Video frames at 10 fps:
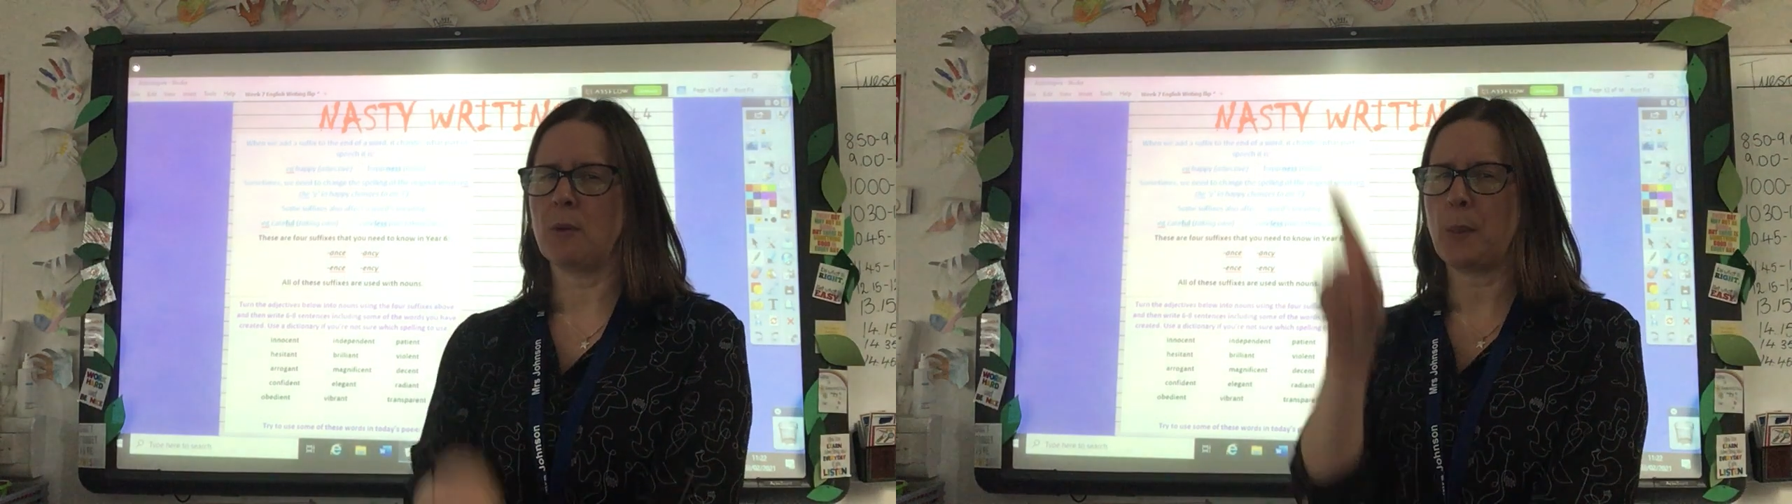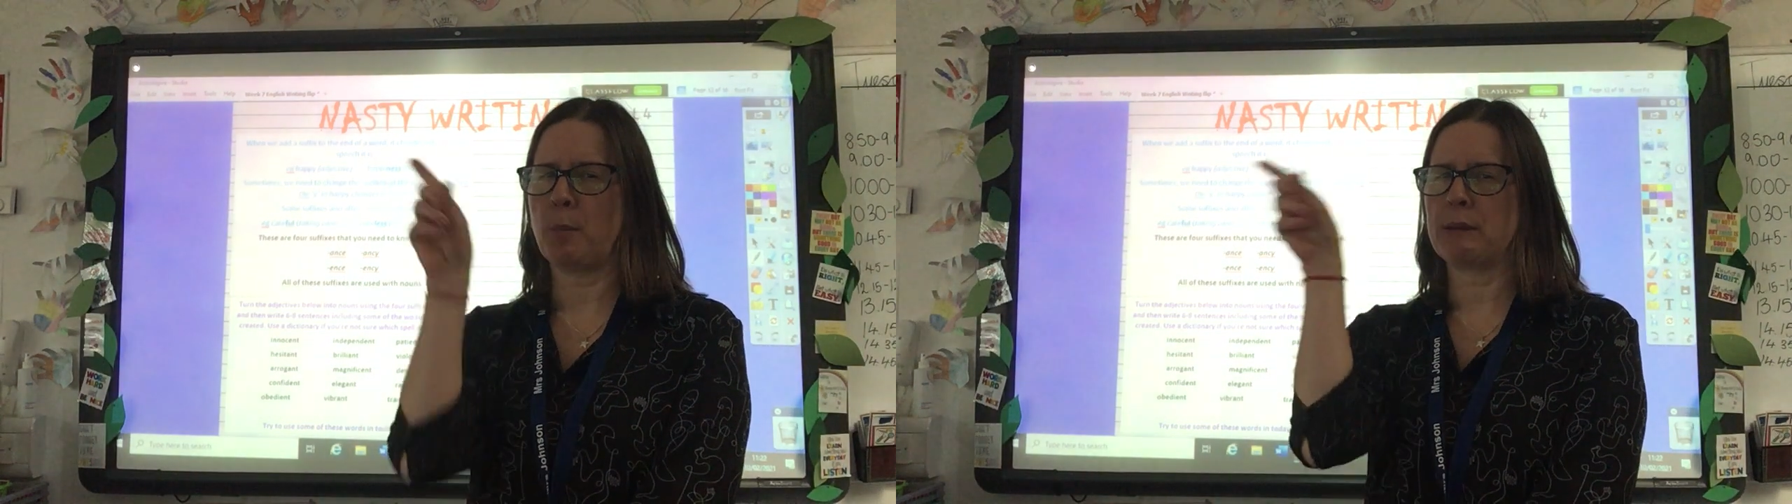
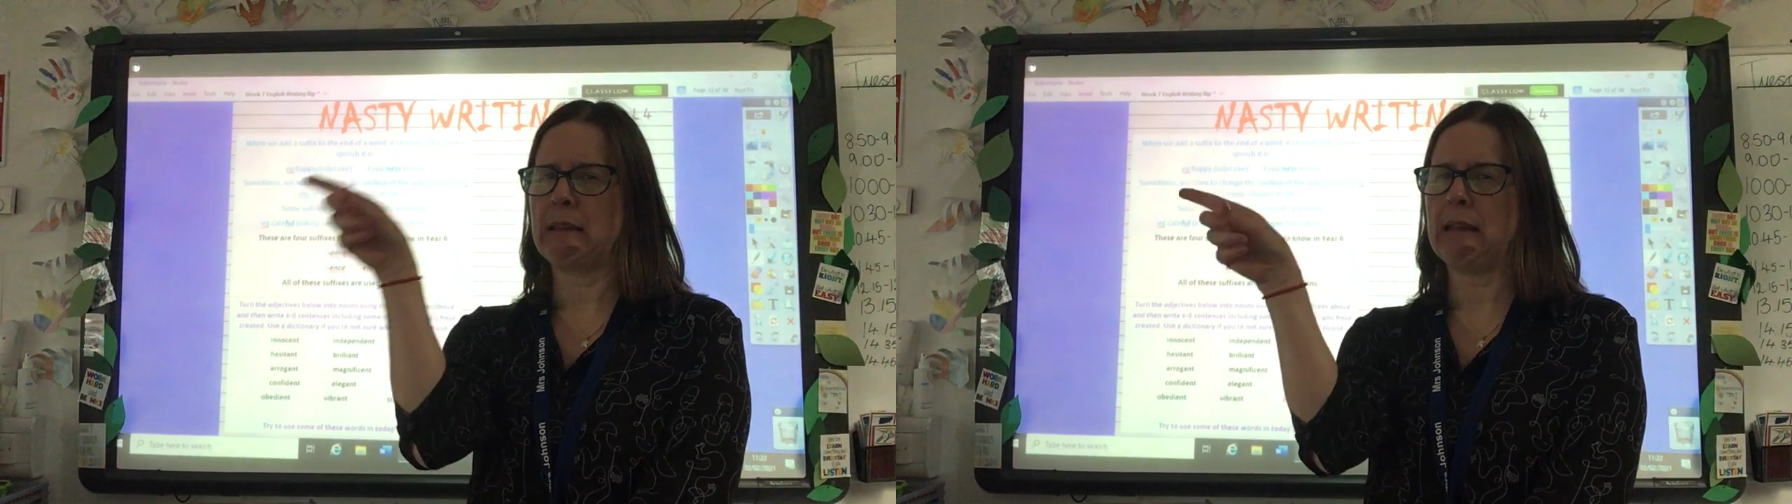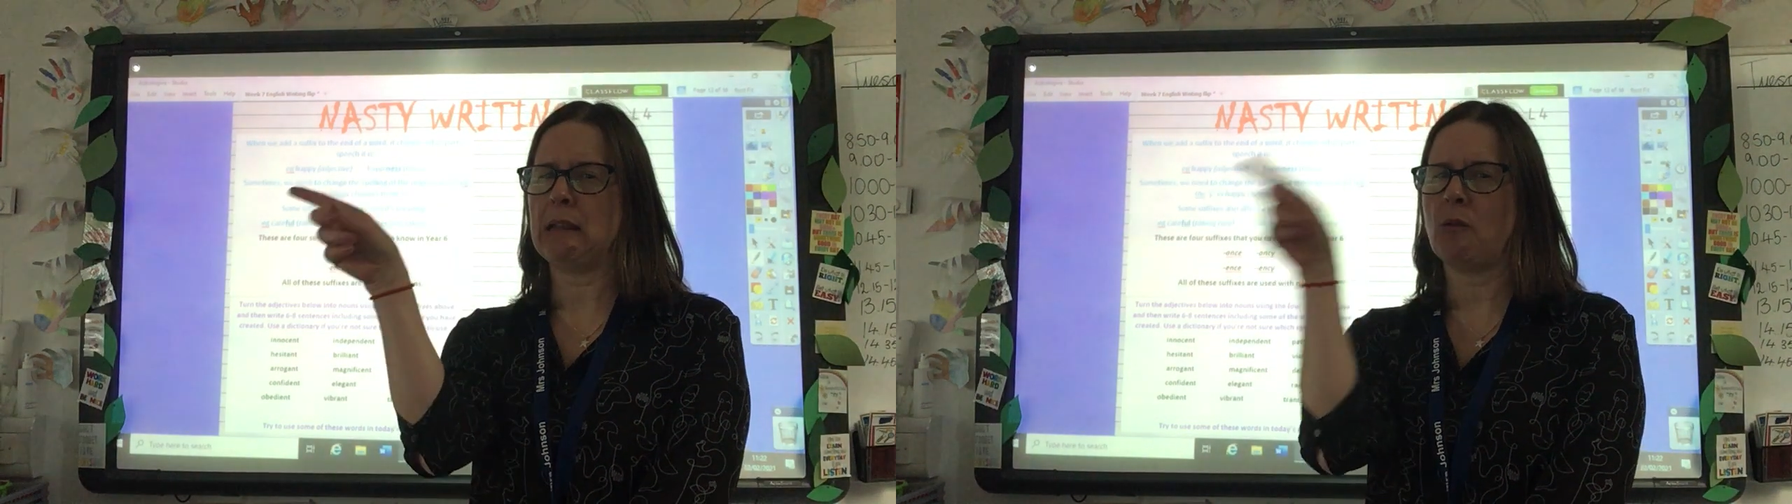At the
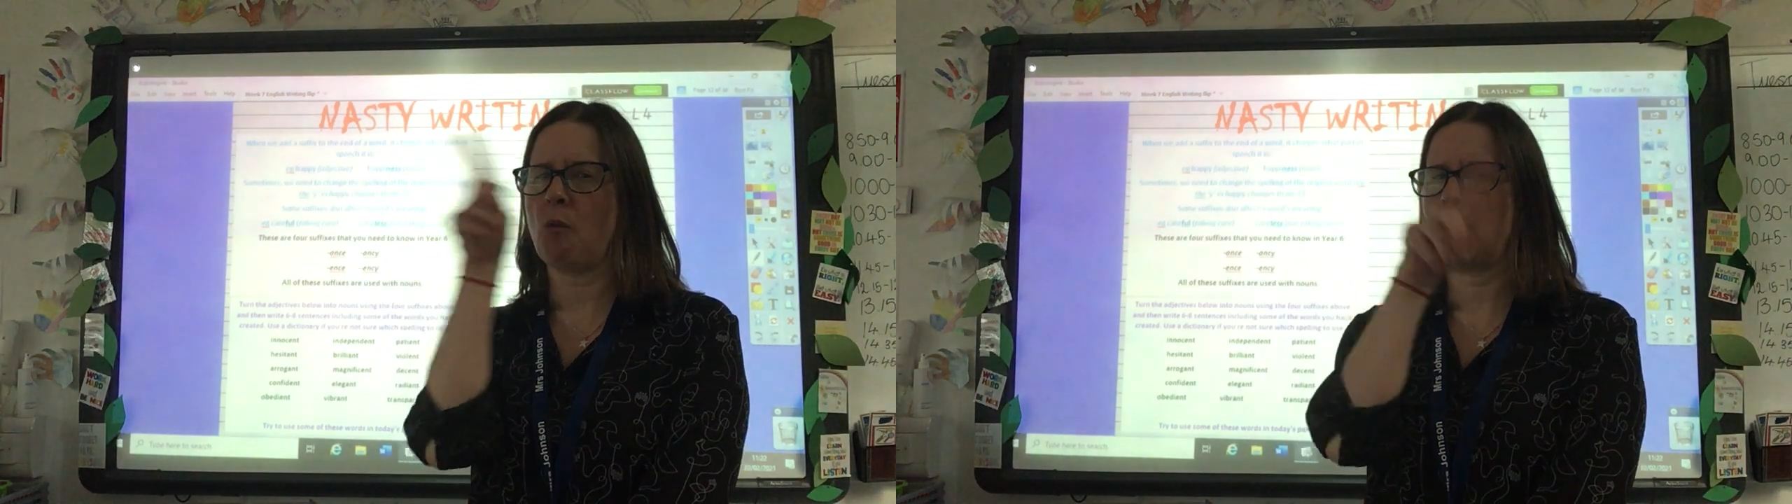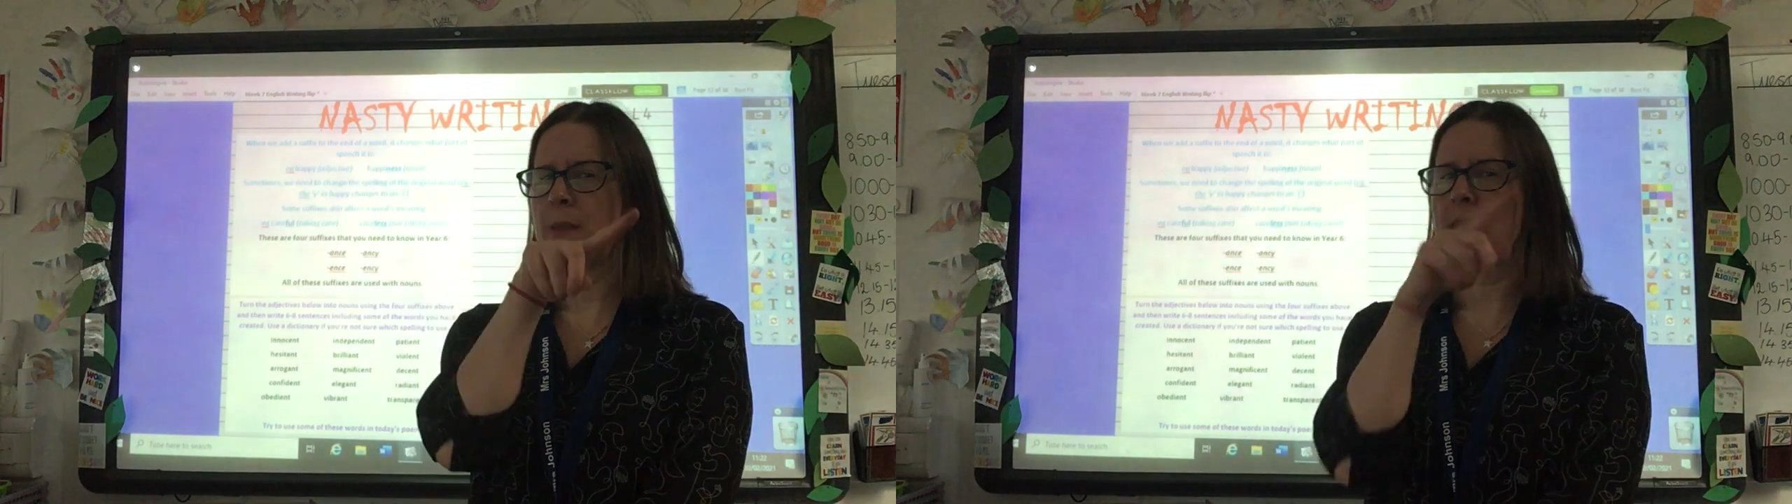beginning
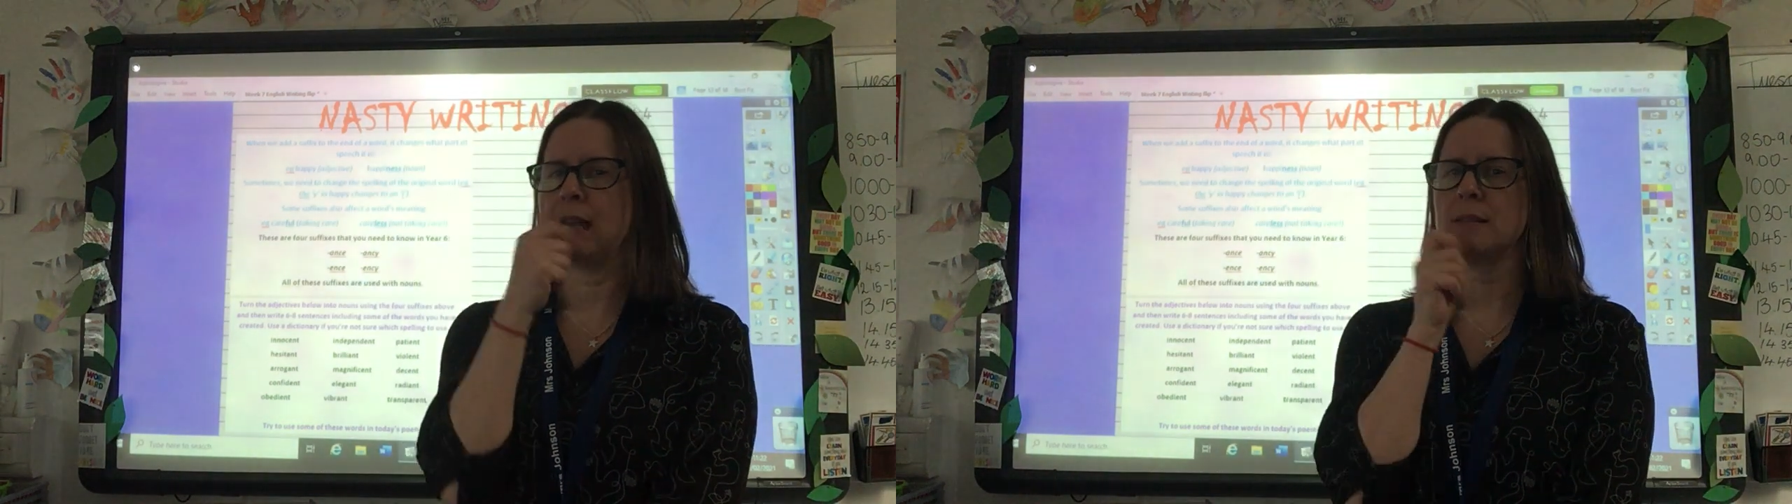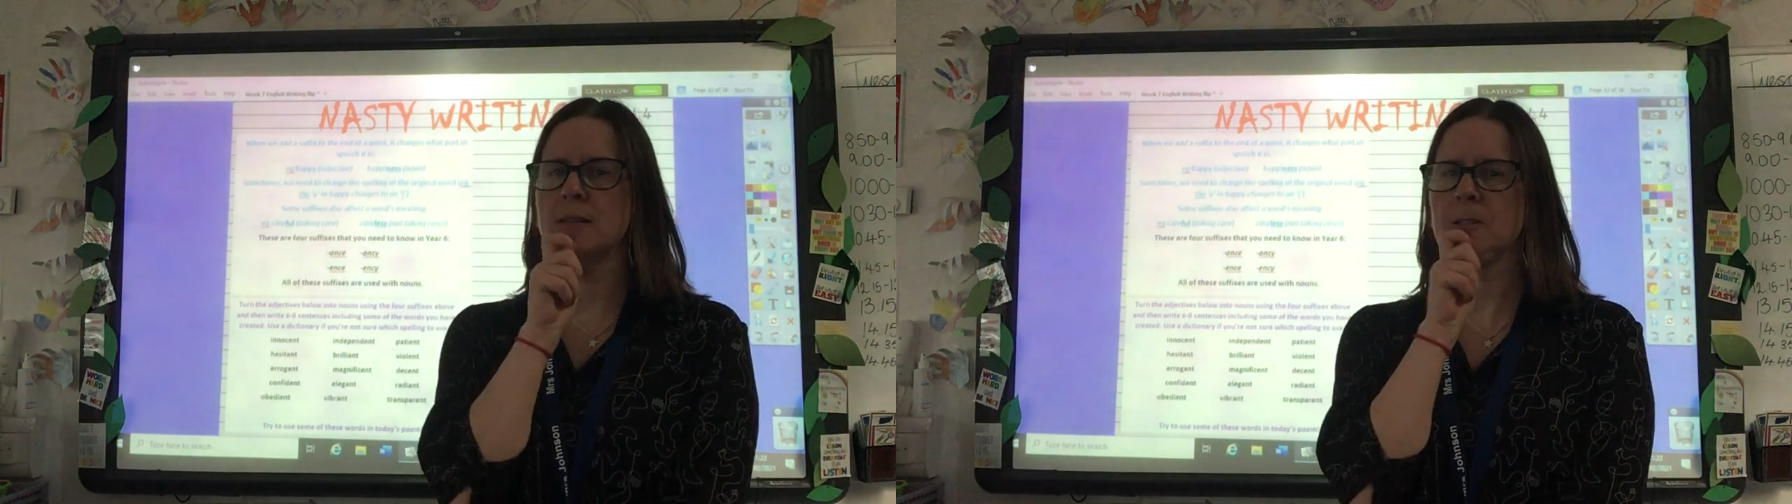or at the
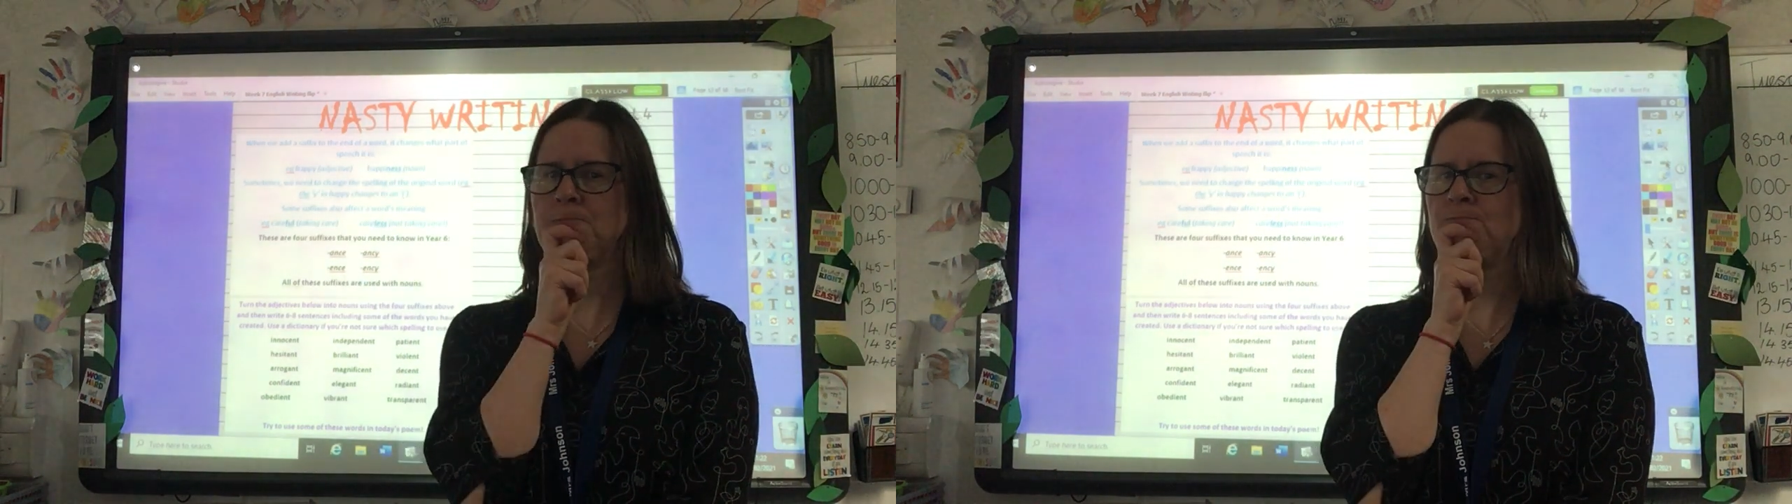end?